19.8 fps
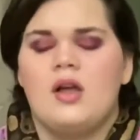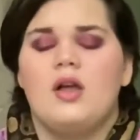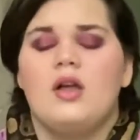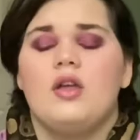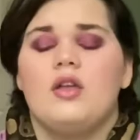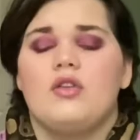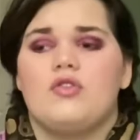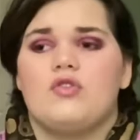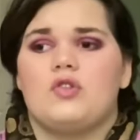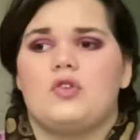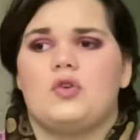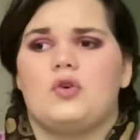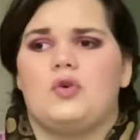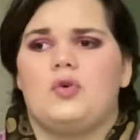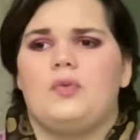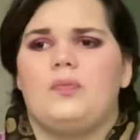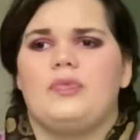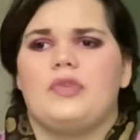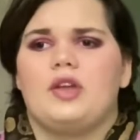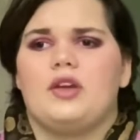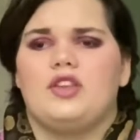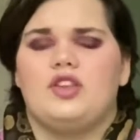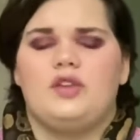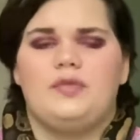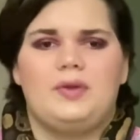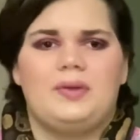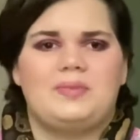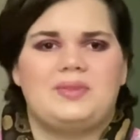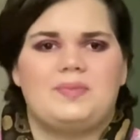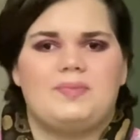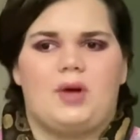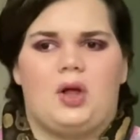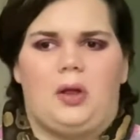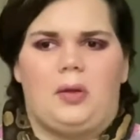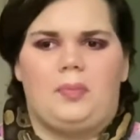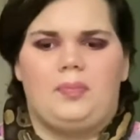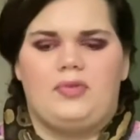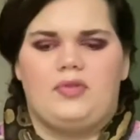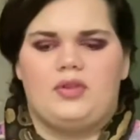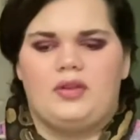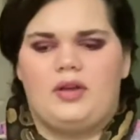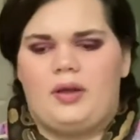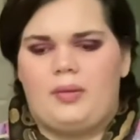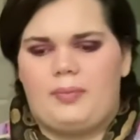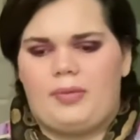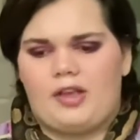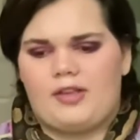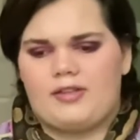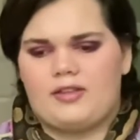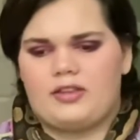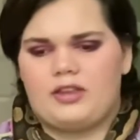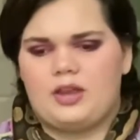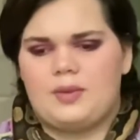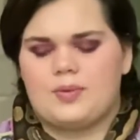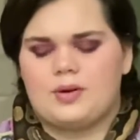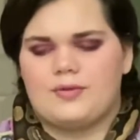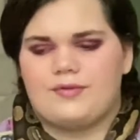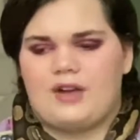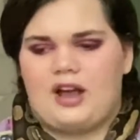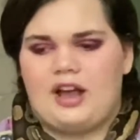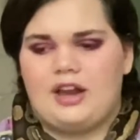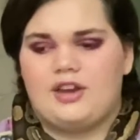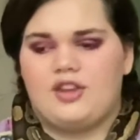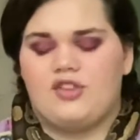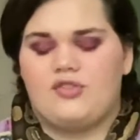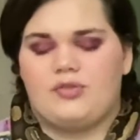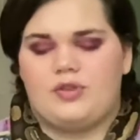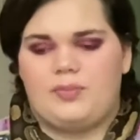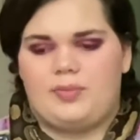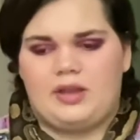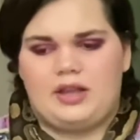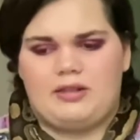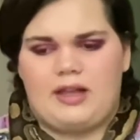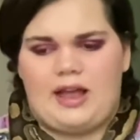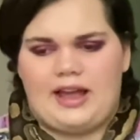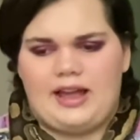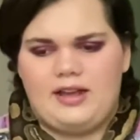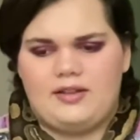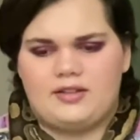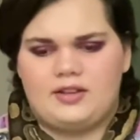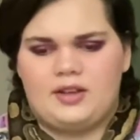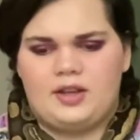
So UVB bulbs basically provide UVB light,